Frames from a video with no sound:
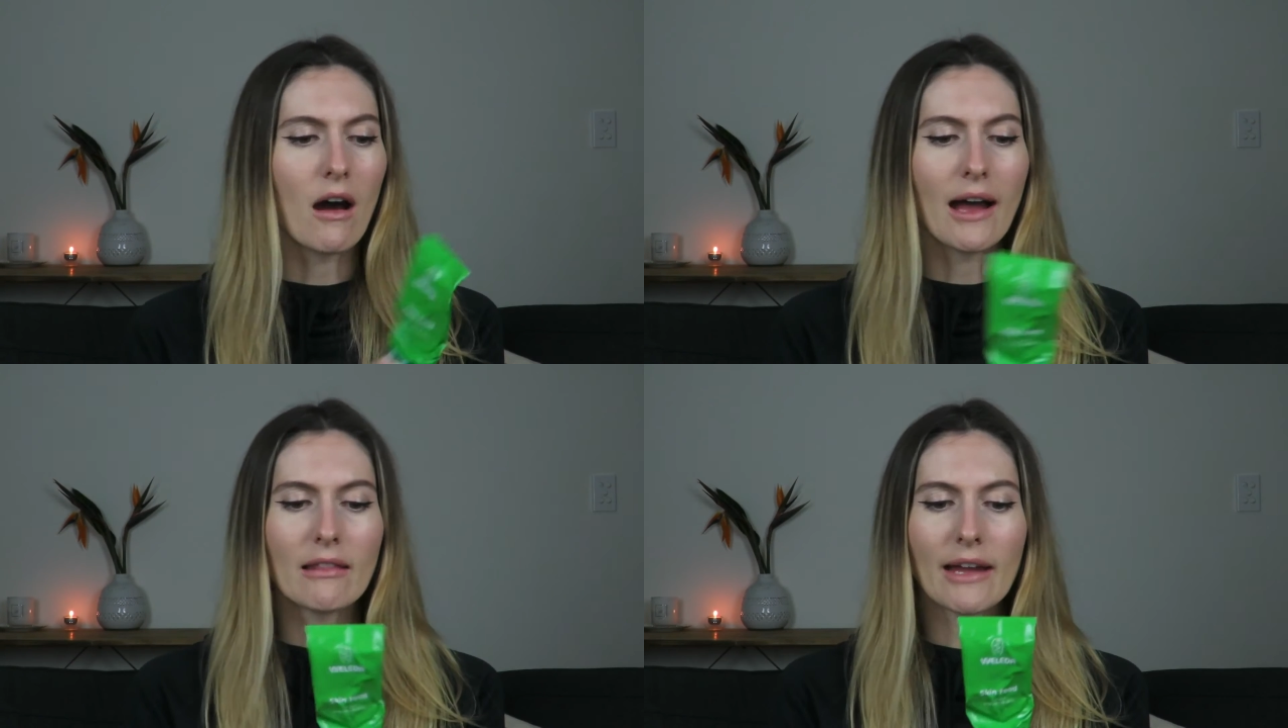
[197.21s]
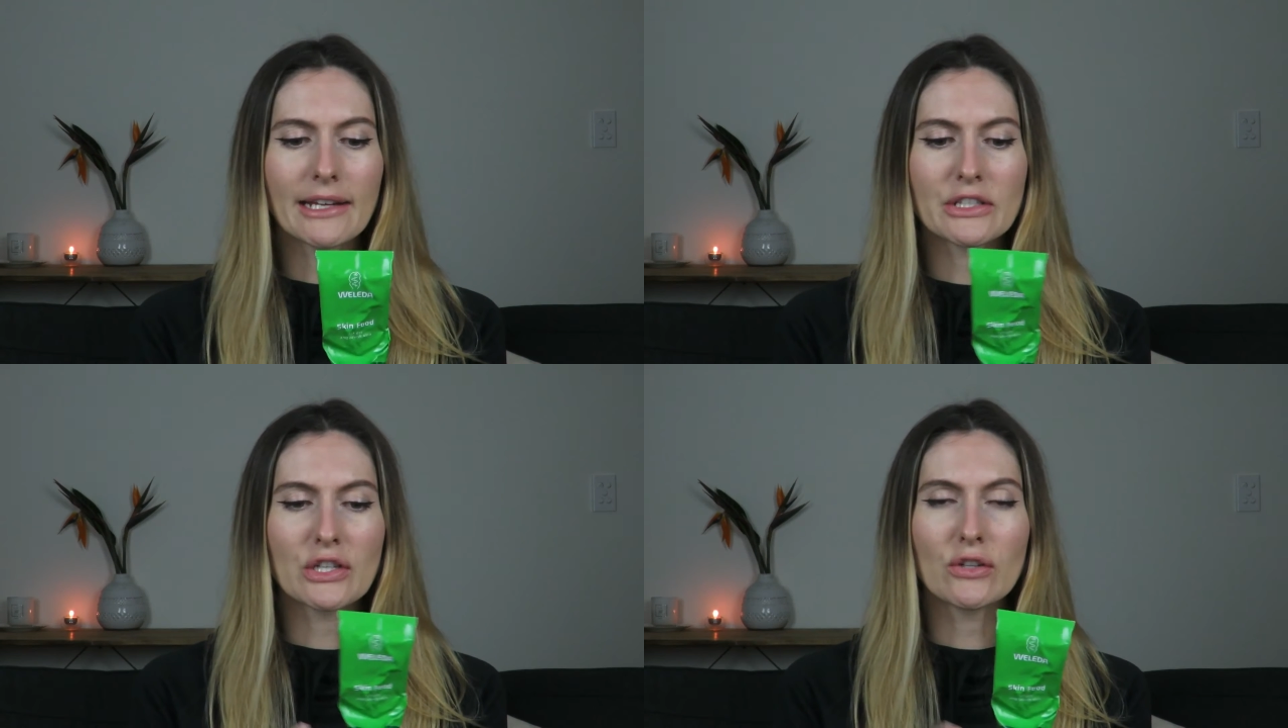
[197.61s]
I
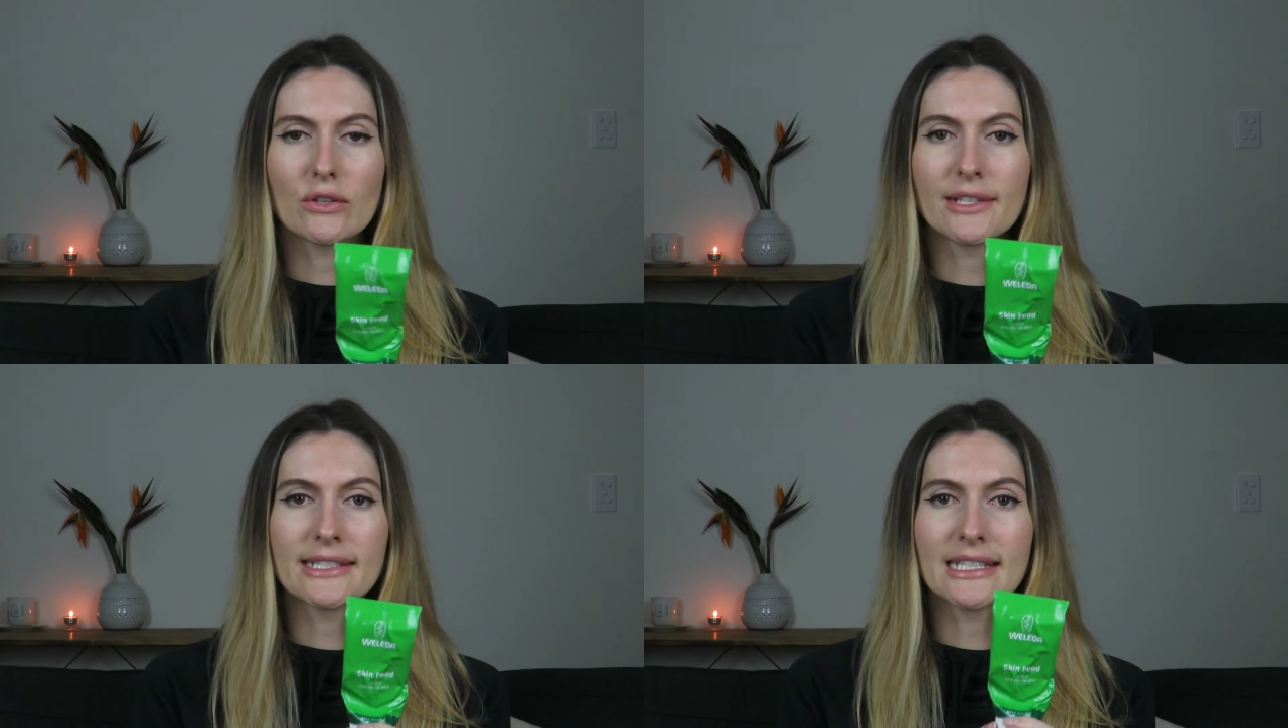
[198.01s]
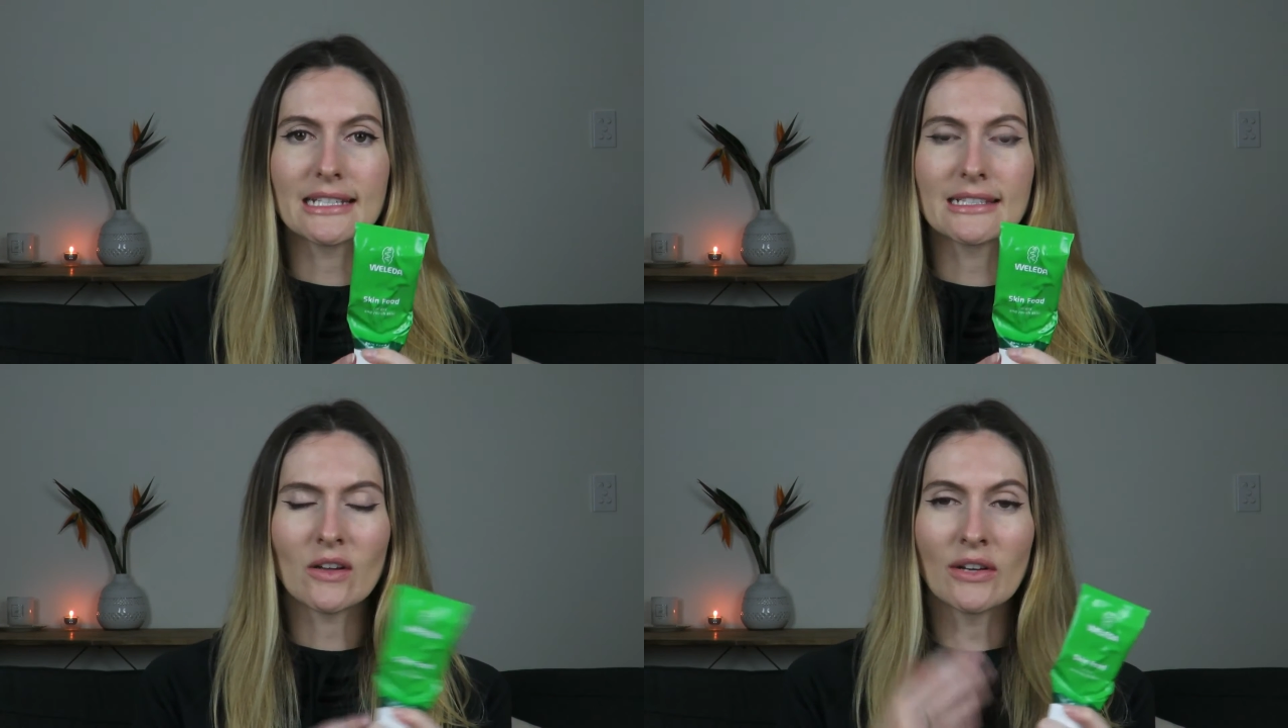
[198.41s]
like to use
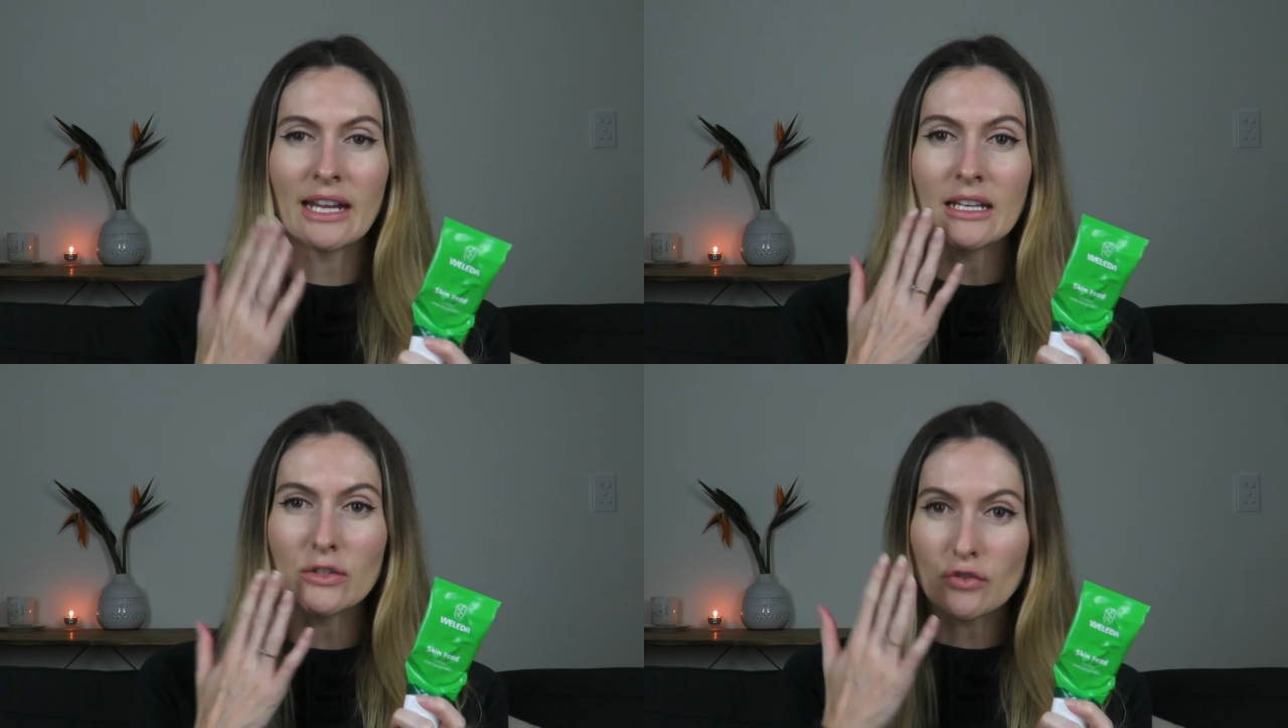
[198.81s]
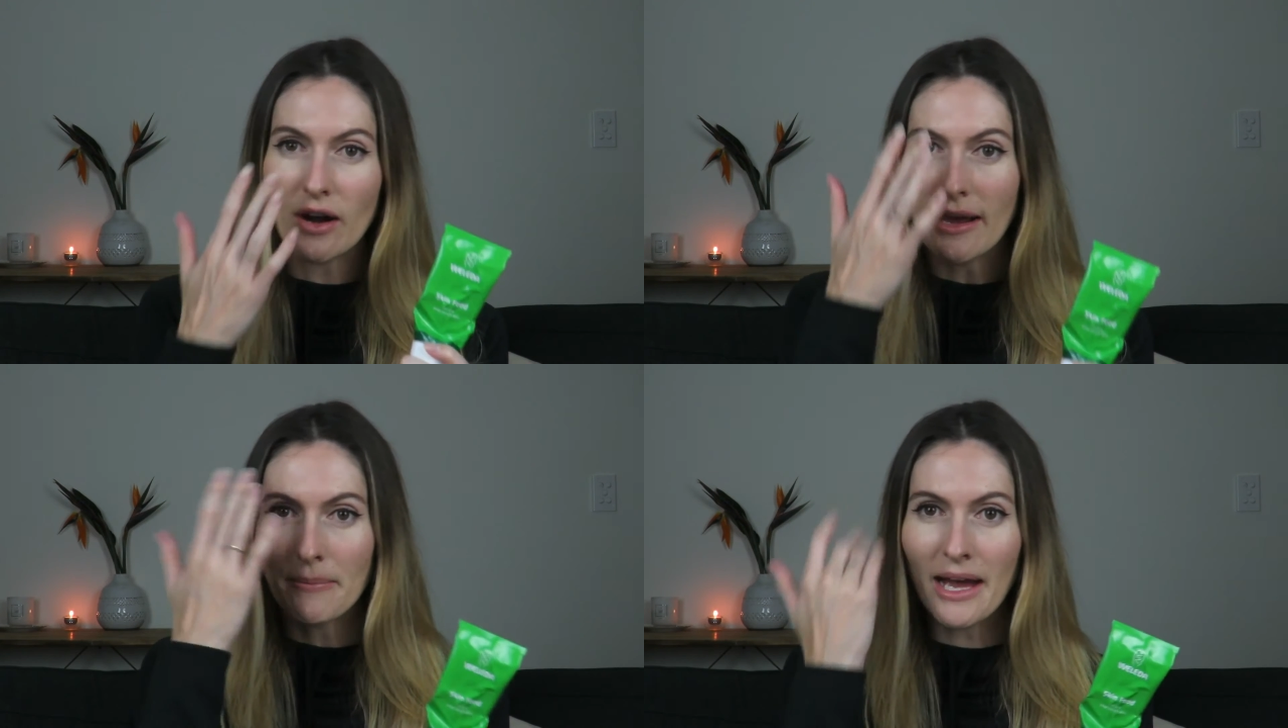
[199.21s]
this on any
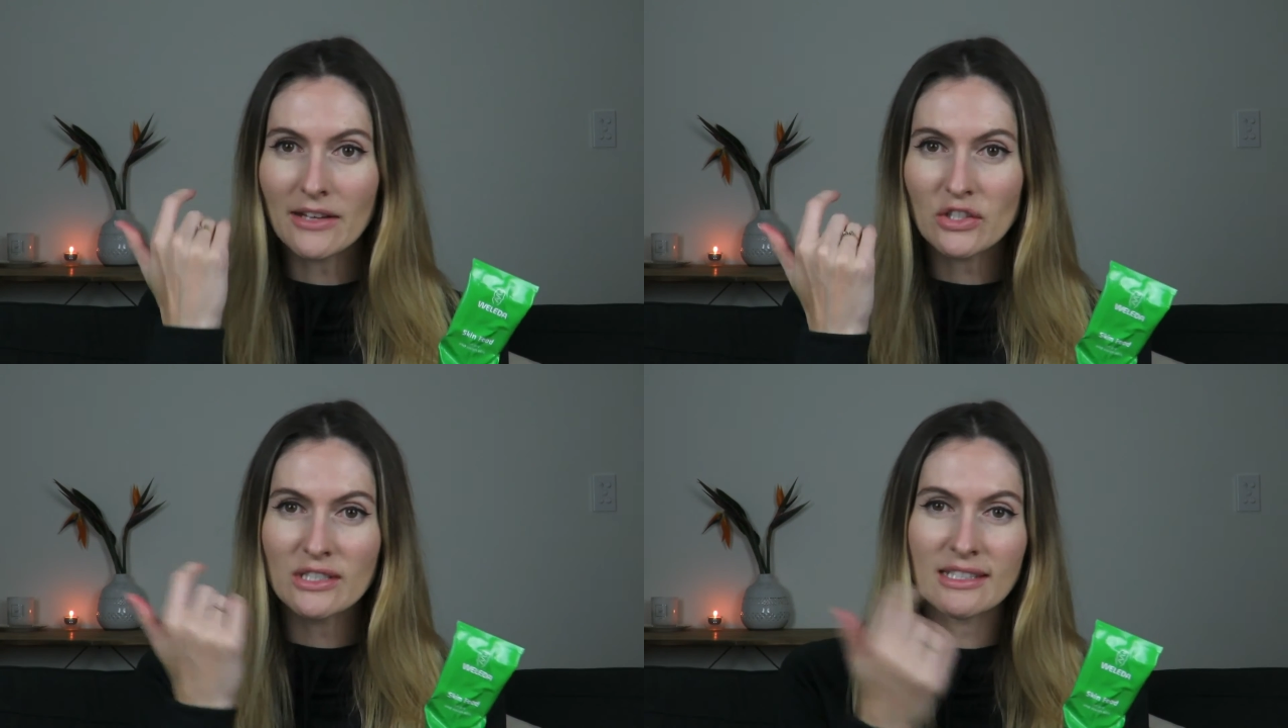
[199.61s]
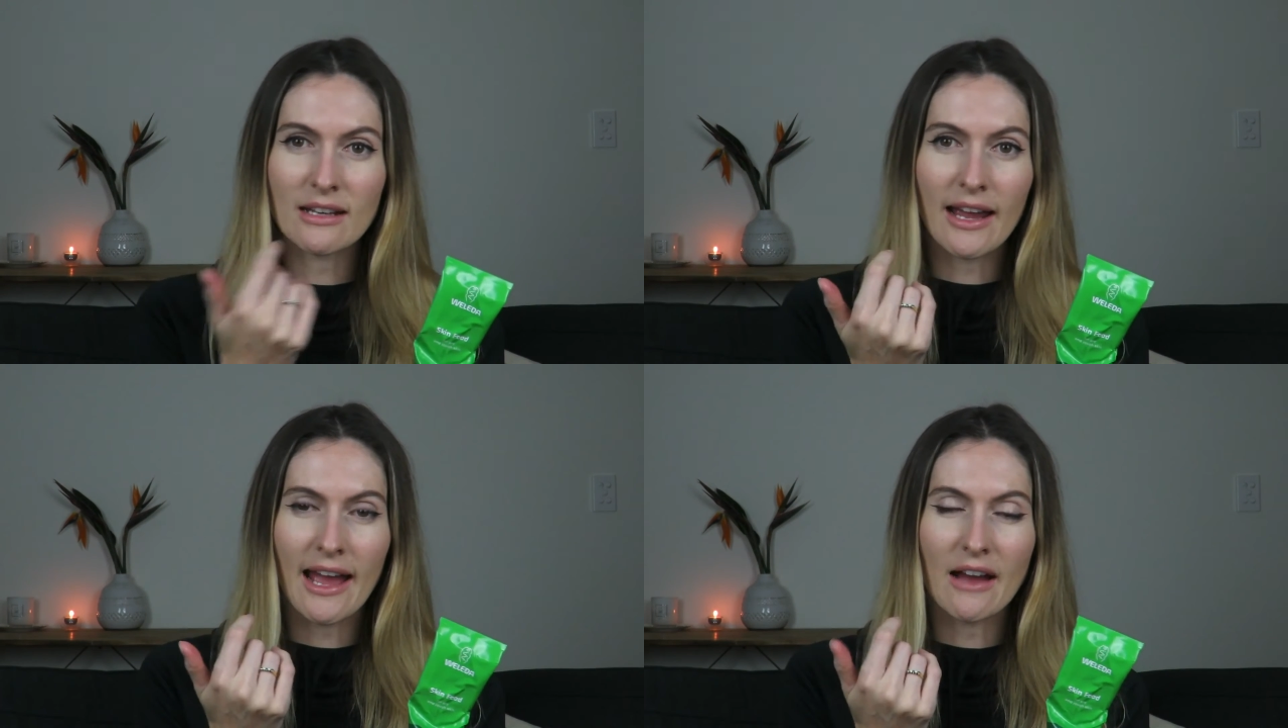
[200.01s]
dry patches that
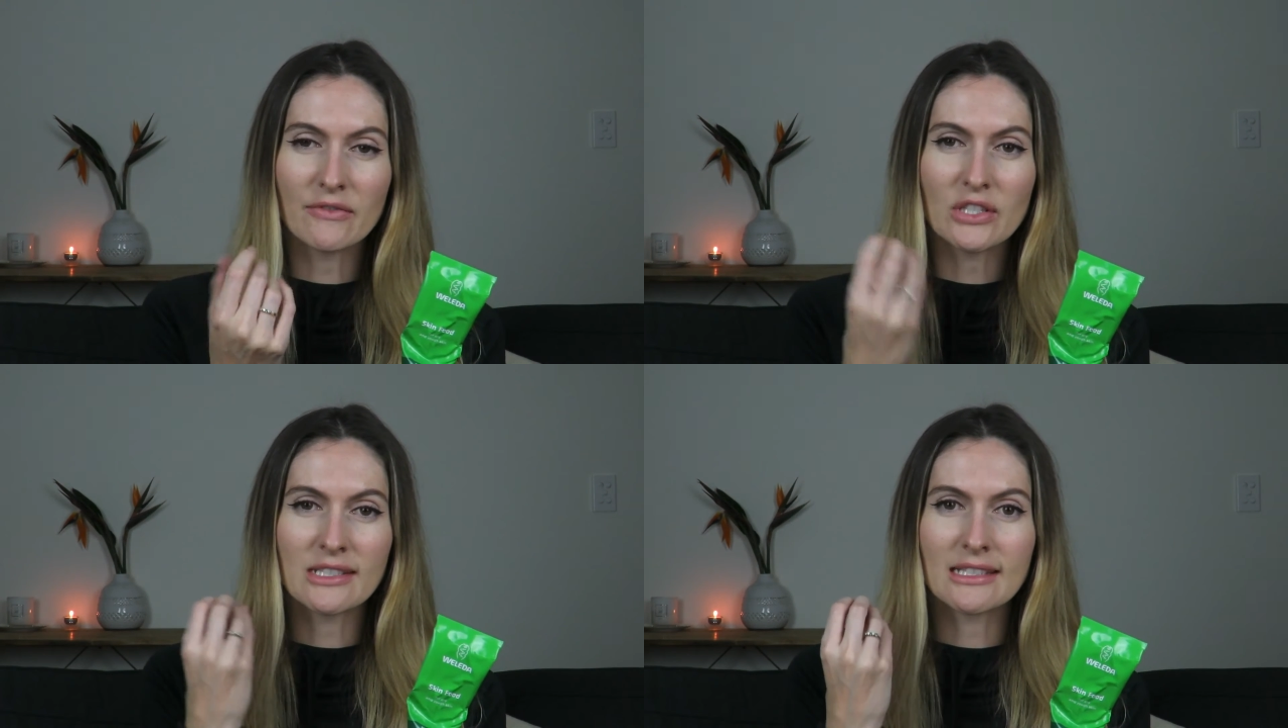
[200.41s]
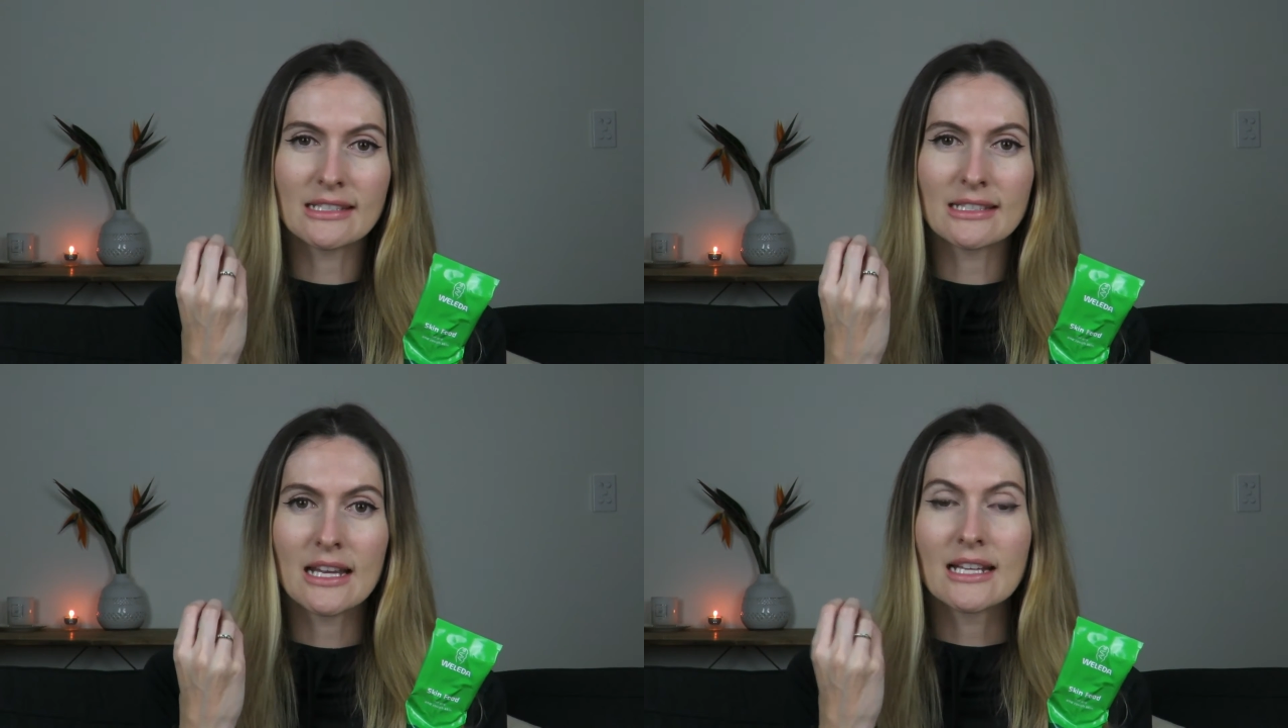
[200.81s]
I have, just as